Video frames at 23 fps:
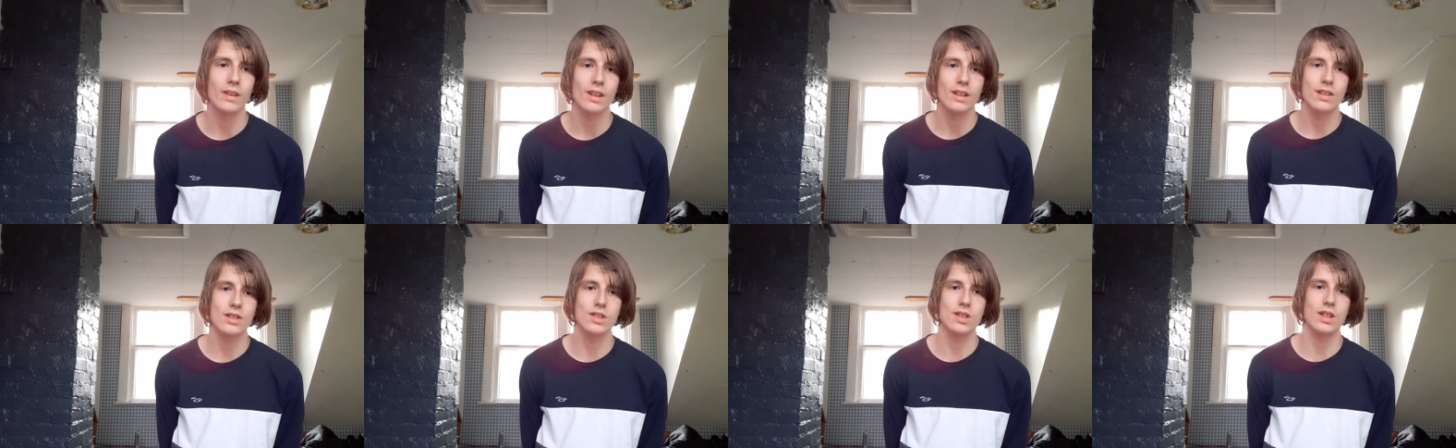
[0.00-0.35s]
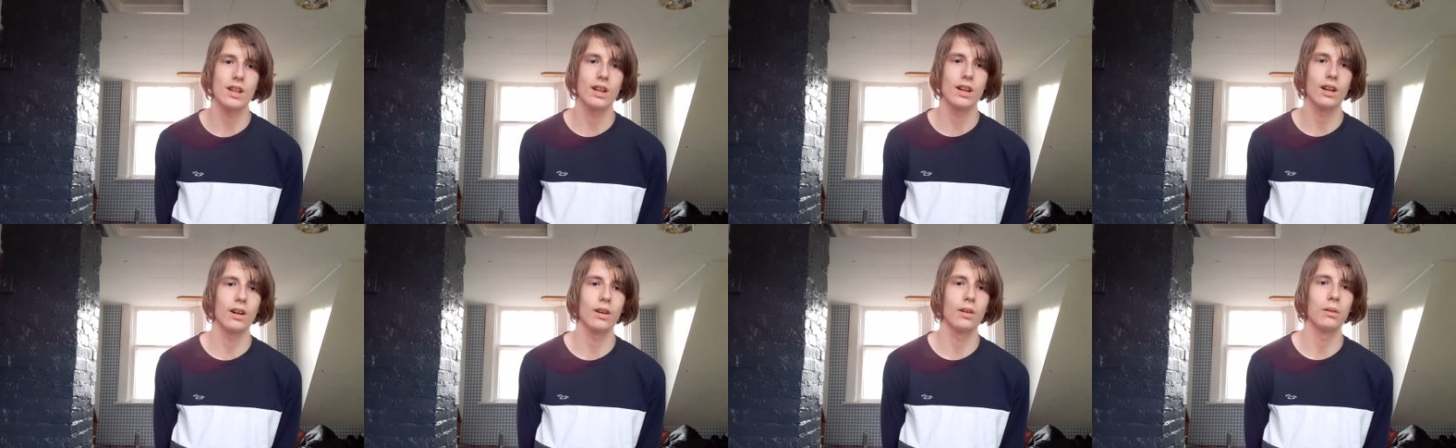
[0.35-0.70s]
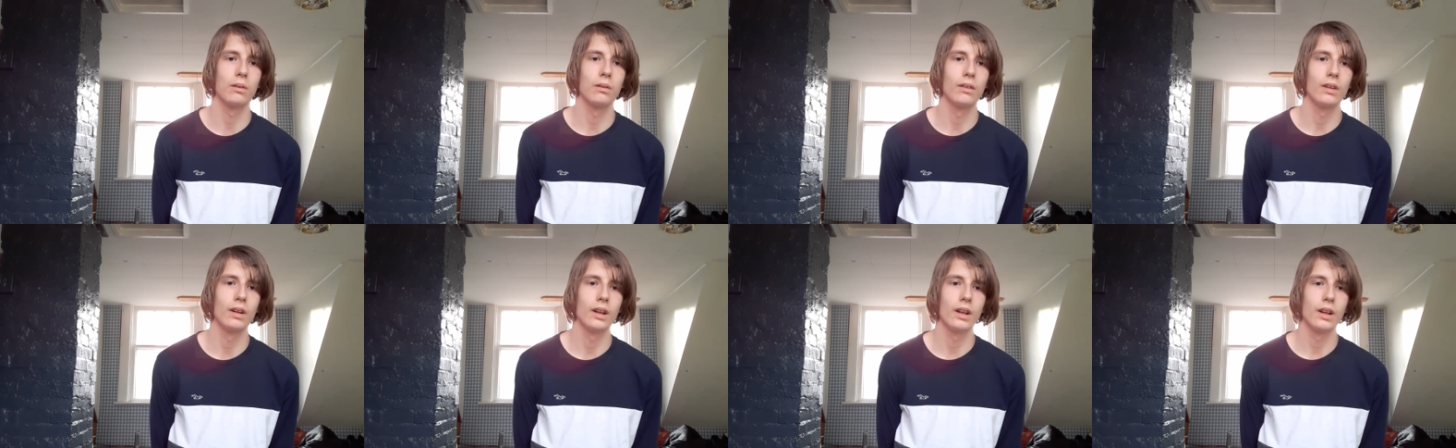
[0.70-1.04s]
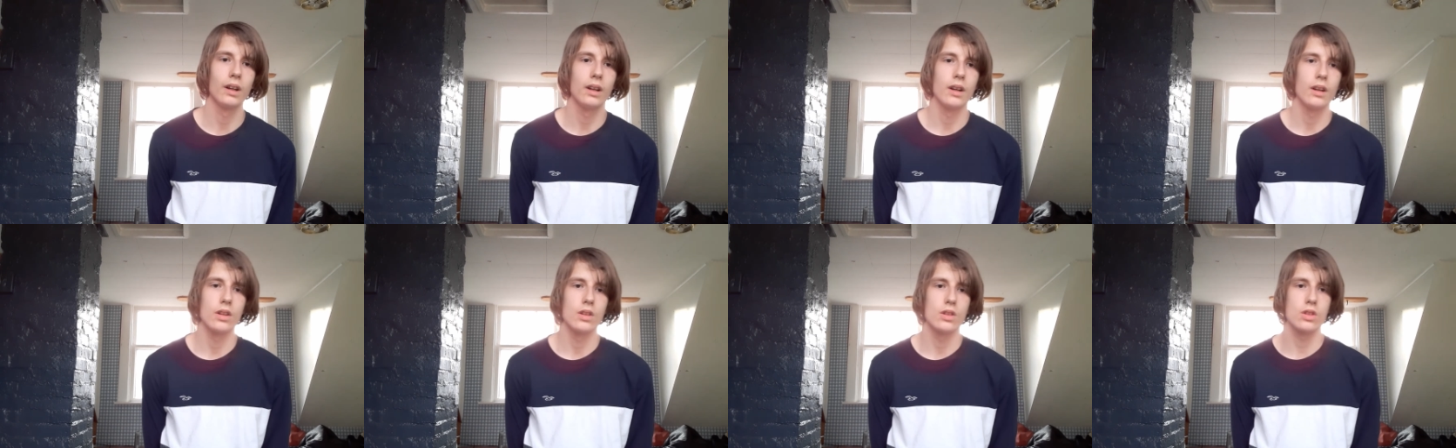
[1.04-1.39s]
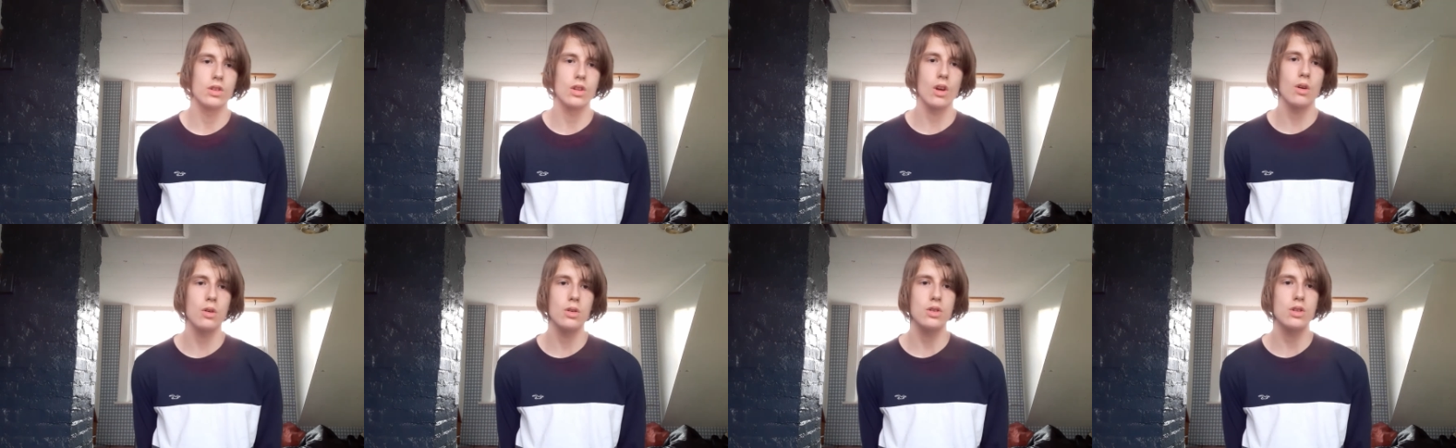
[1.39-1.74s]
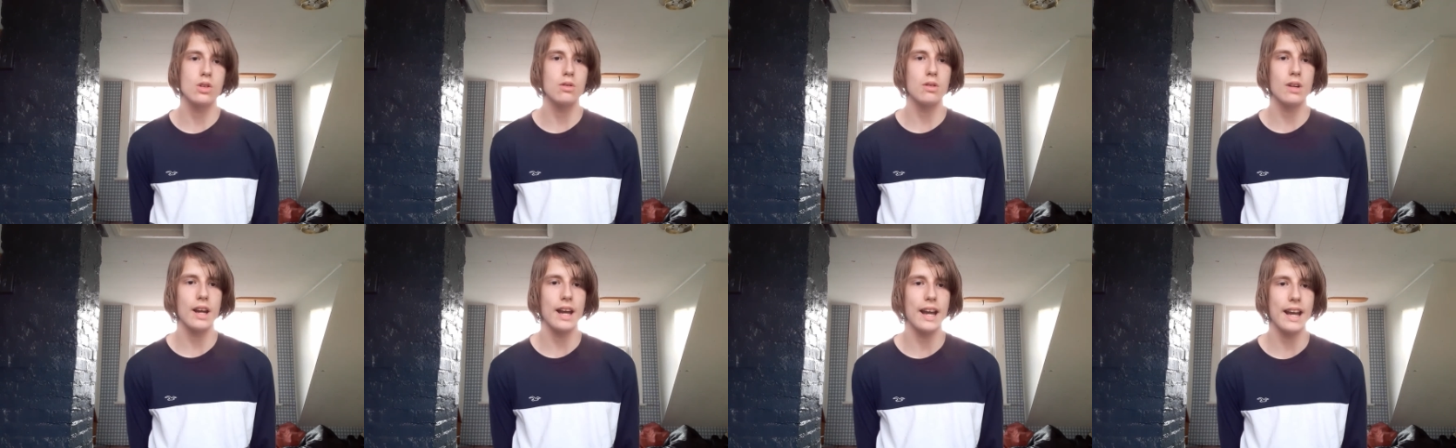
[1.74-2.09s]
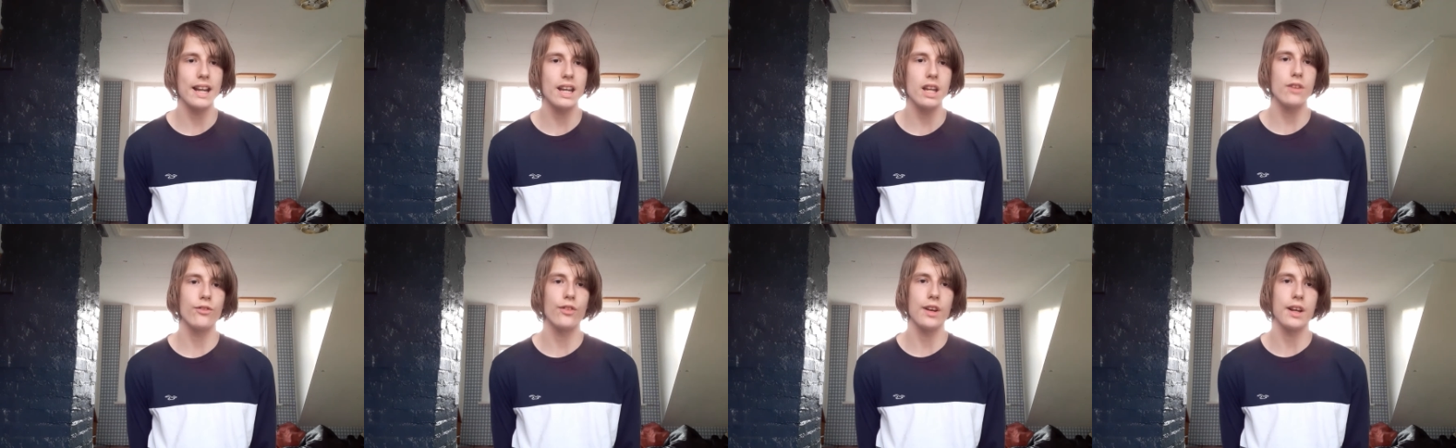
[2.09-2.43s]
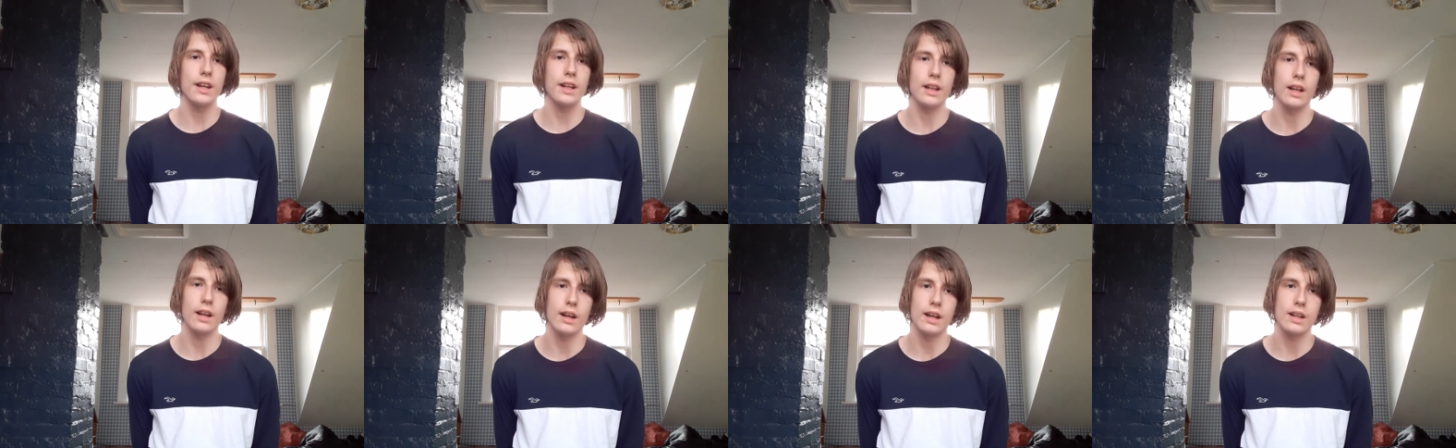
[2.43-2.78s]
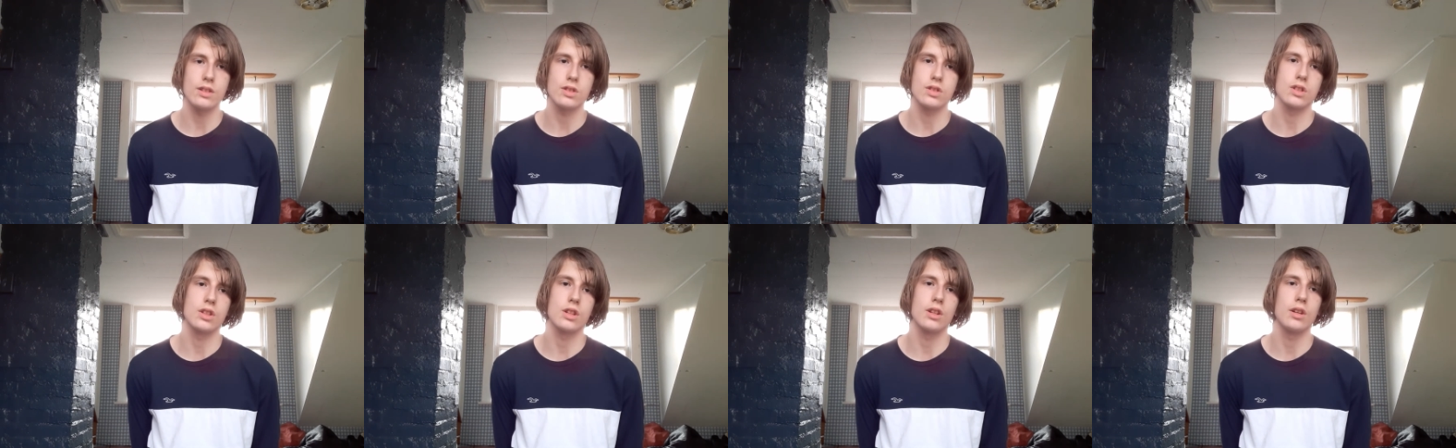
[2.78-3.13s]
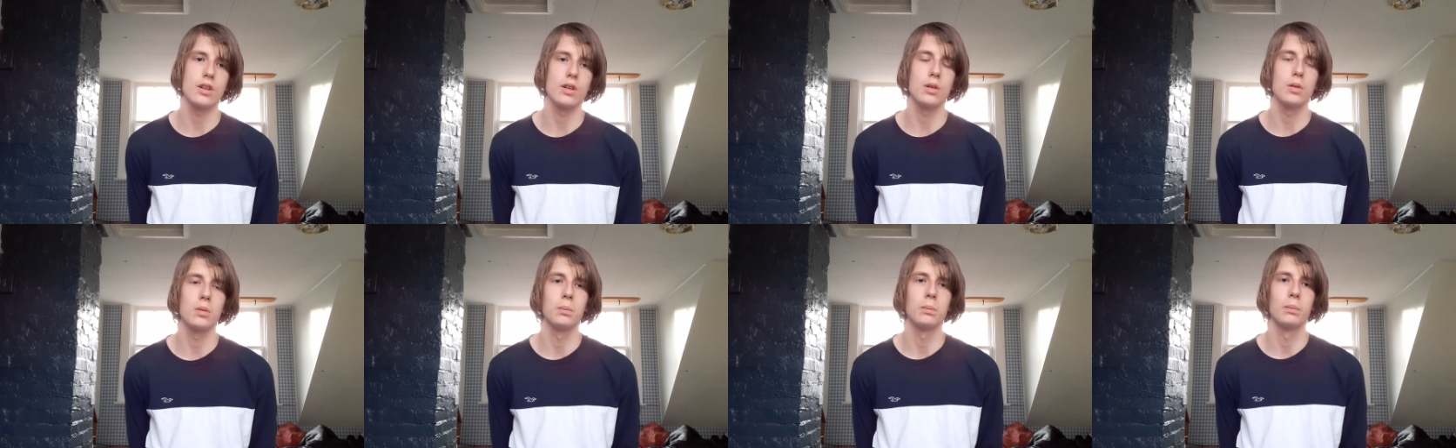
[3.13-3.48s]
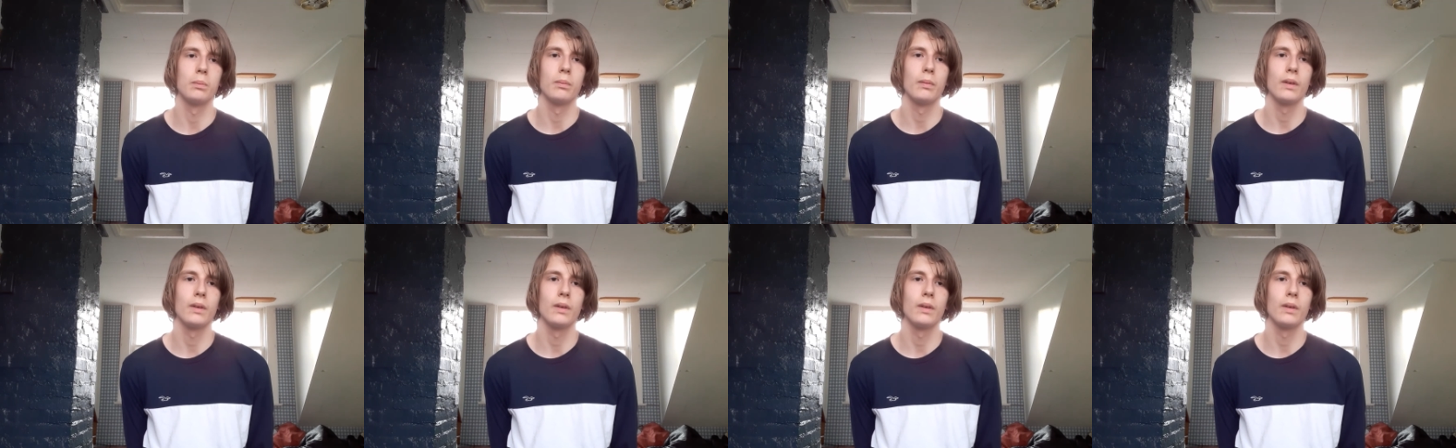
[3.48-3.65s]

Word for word: So don't do anything, guys, to